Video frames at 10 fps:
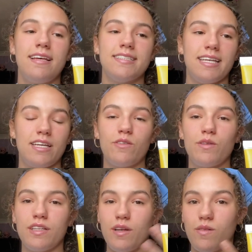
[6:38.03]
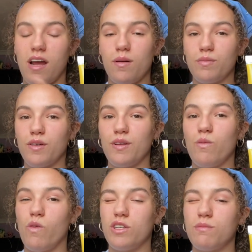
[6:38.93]
so that you can know when I upload
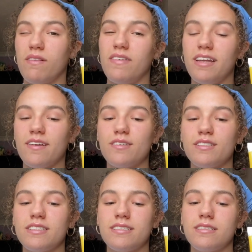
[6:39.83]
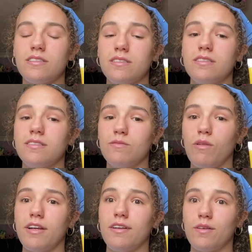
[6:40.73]
and watch my videos
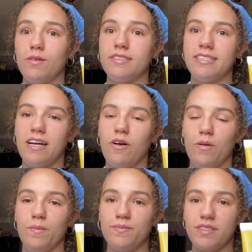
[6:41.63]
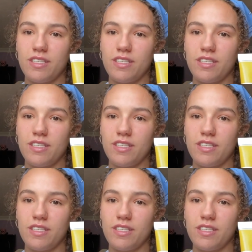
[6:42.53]
while you're quarantined at home.